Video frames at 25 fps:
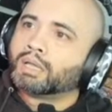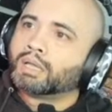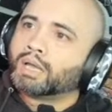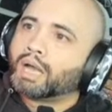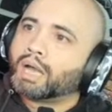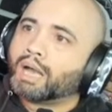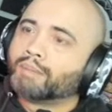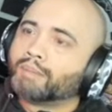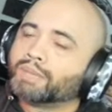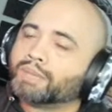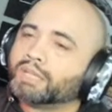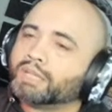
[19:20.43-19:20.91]

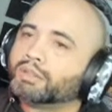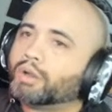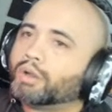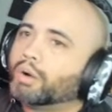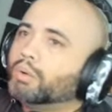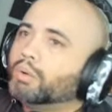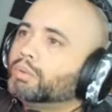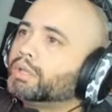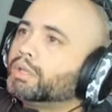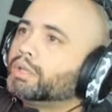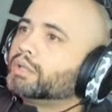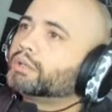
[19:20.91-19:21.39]
I mean, the
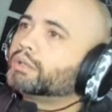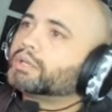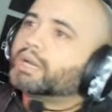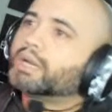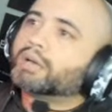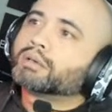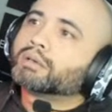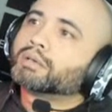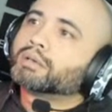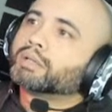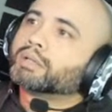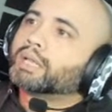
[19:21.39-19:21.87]
only other
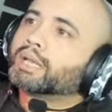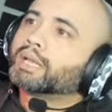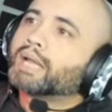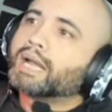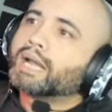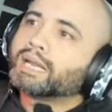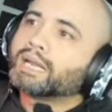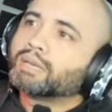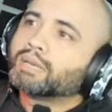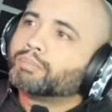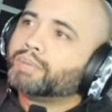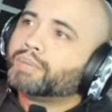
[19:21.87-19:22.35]
character that
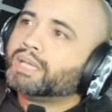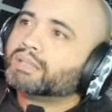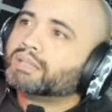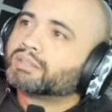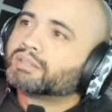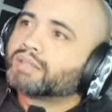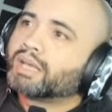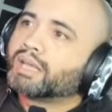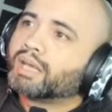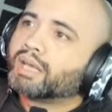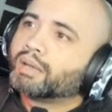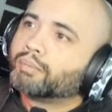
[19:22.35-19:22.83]
kind of beats
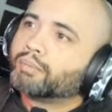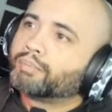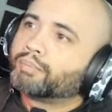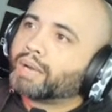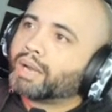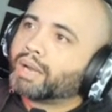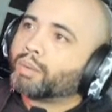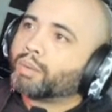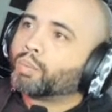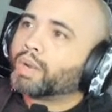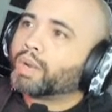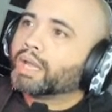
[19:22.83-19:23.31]
that
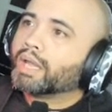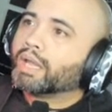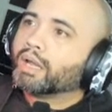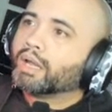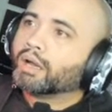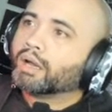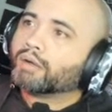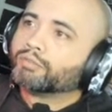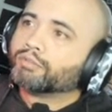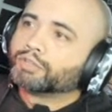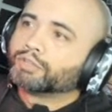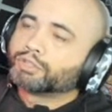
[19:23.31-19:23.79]
by way
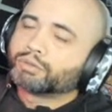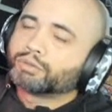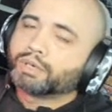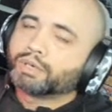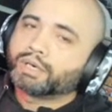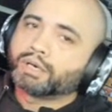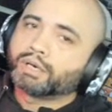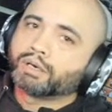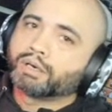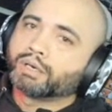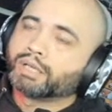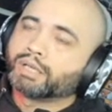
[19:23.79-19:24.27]
of a
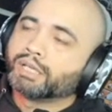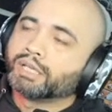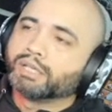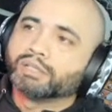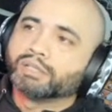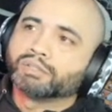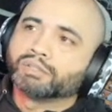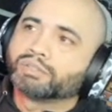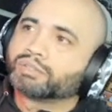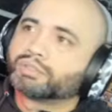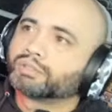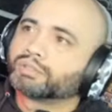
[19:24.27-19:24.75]
trigger
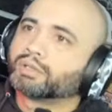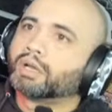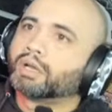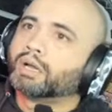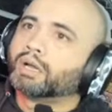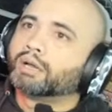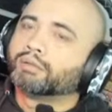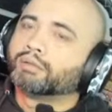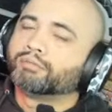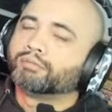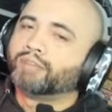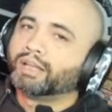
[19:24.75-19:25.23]
is
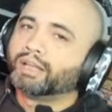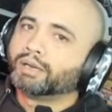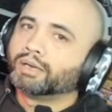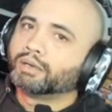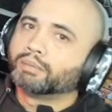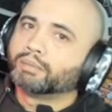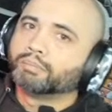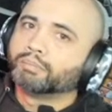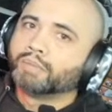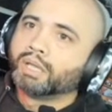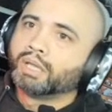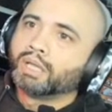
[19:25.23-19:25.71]

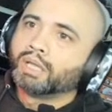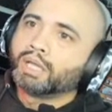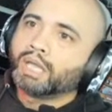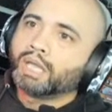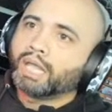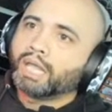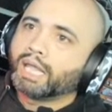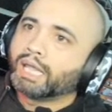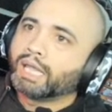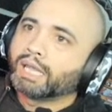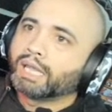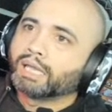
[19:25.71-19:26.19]
Venom.
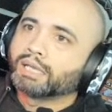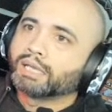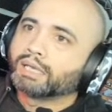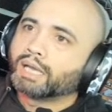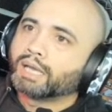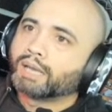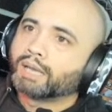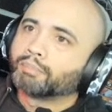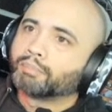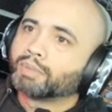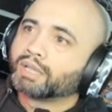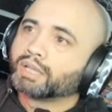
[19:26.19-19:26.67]
And
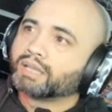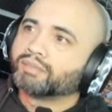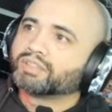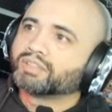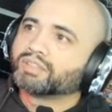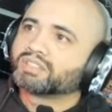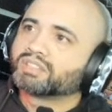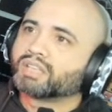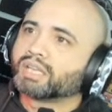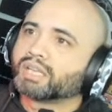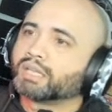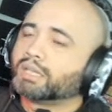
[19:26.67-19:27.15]
I believe
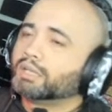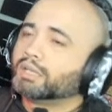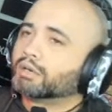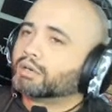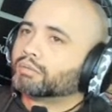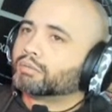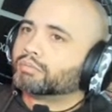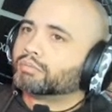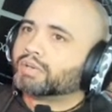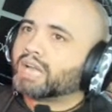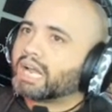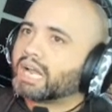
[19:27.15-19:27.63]
it's like,
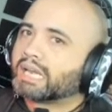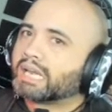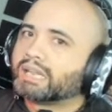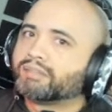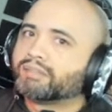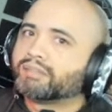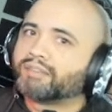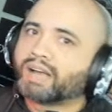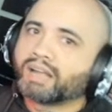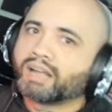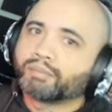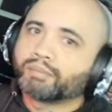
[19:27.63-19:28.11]

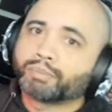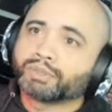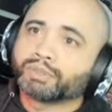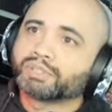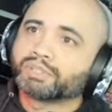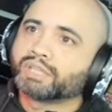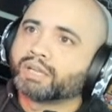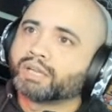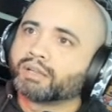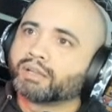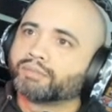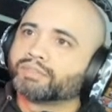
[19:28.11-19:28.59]

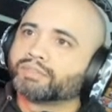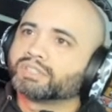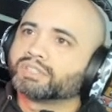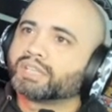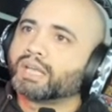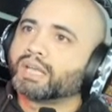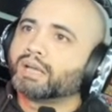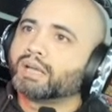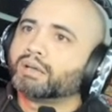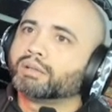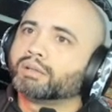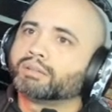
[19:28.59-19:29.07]
95% of his
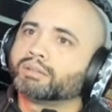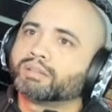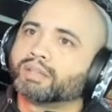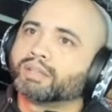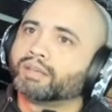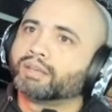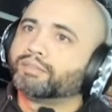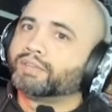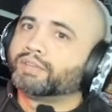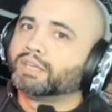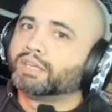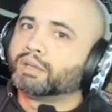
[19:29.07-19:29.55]
health.
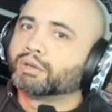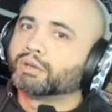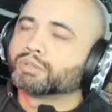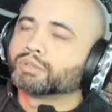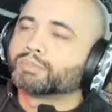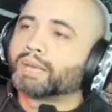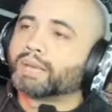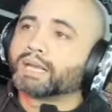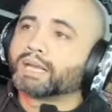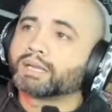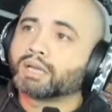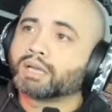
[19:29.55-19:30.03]
If he goes
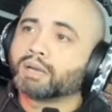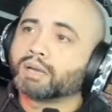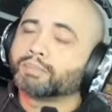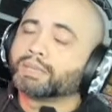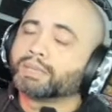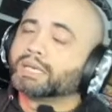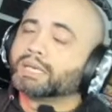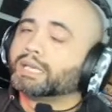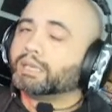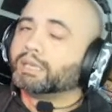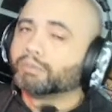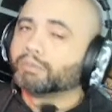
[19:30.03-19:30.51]
back up
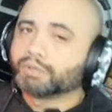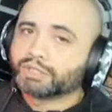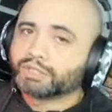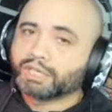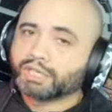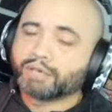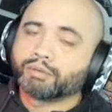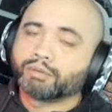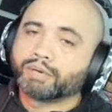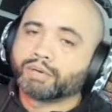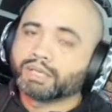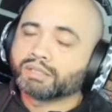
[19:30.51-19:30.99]
and he
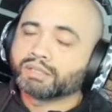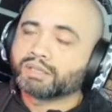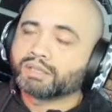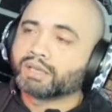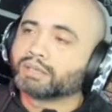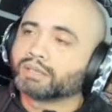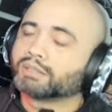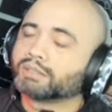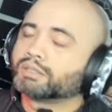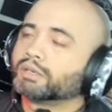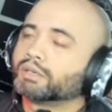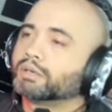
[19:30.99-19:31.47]
regenerates
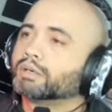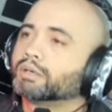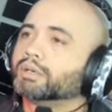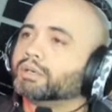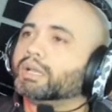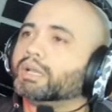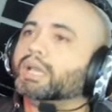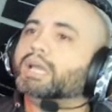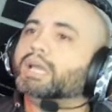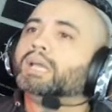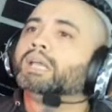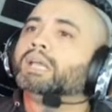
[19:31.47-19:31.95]
on turn,
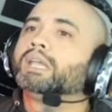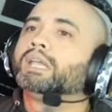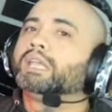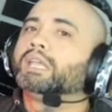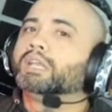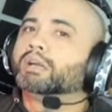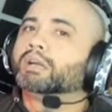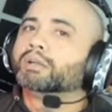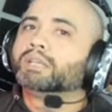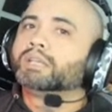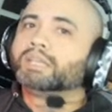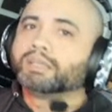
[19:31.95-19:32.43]

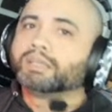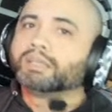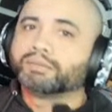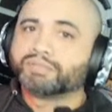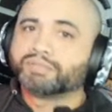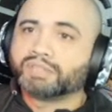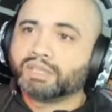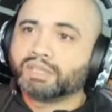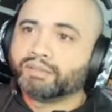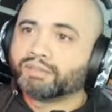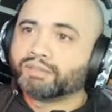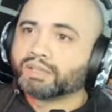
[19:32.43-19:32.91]
he gives
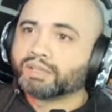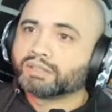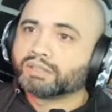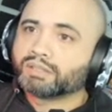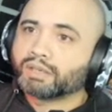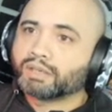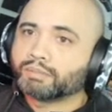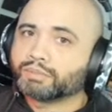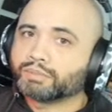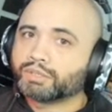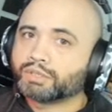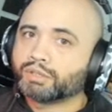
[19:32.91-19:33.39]
defense
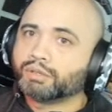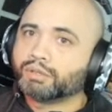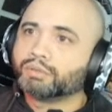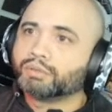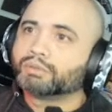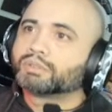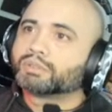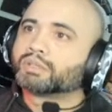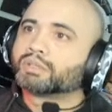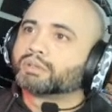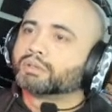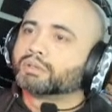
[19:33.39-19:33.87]
up too
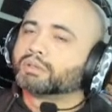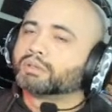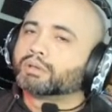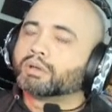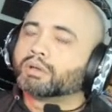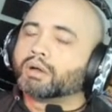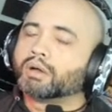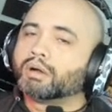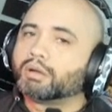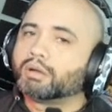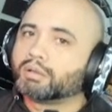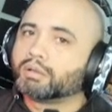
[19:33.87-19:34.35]
to
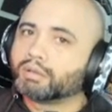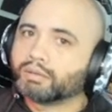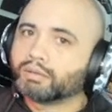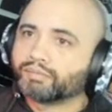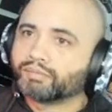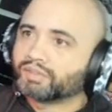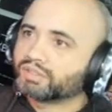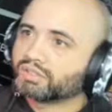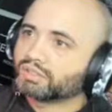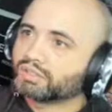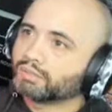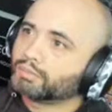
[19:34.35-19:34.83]
all of
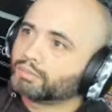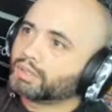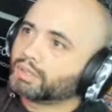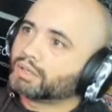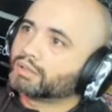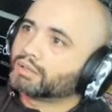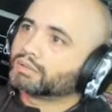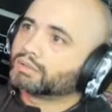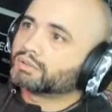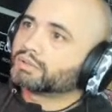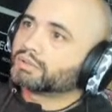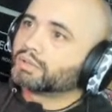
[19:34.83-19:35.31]
the
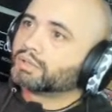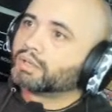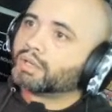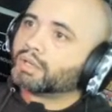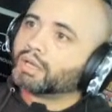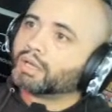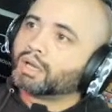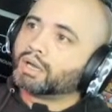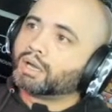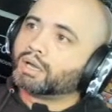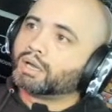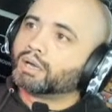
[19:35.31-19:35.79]
symbiotes.
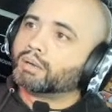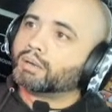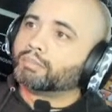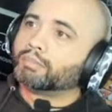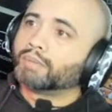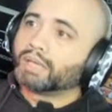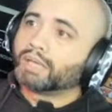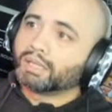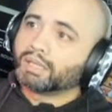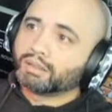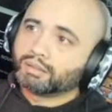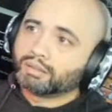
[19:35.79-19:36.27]

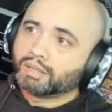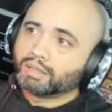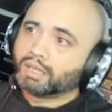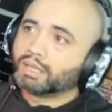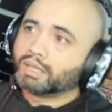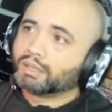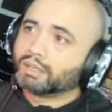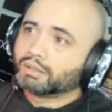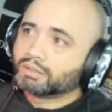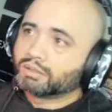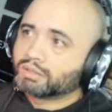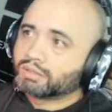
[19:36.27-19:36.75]

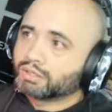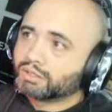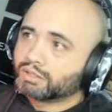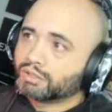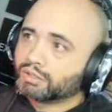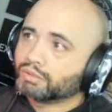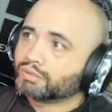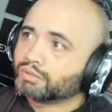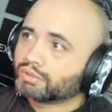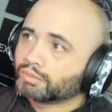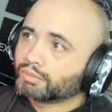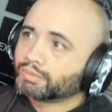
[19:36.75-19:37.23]
And to
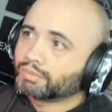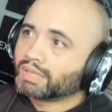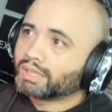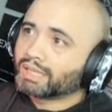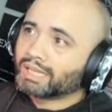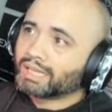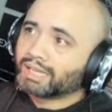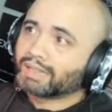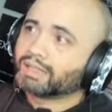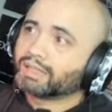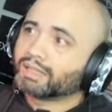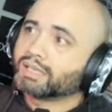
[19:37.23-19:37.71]
do something
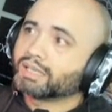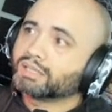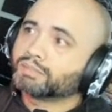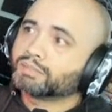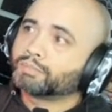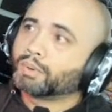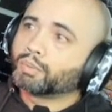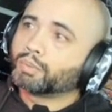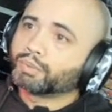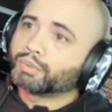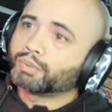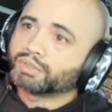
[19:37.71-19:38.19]
like this,
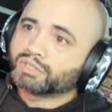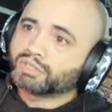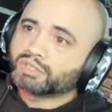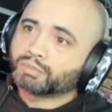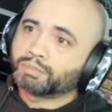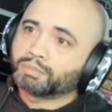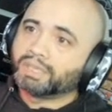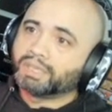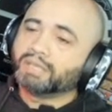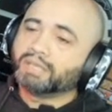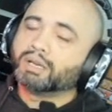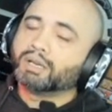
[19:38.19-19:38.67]
but with
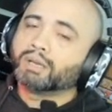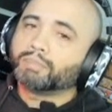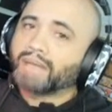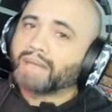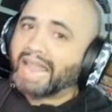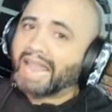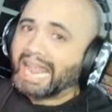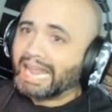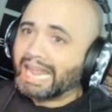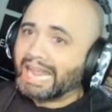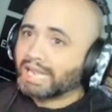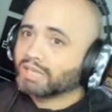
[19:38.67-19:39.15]
speed up
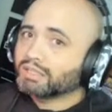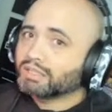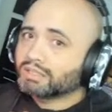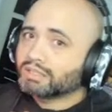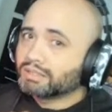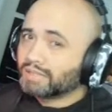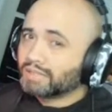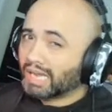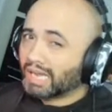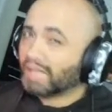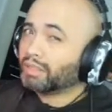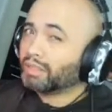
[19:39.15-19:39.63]
and
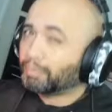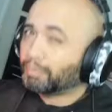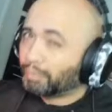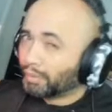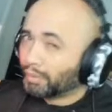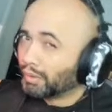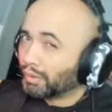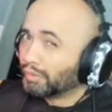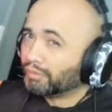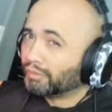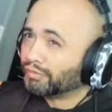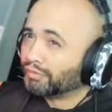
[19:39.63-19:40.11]
death
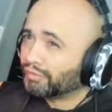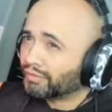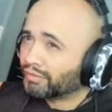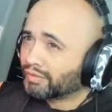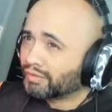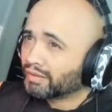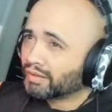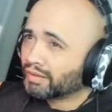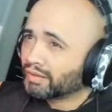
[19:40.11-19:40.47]
proof,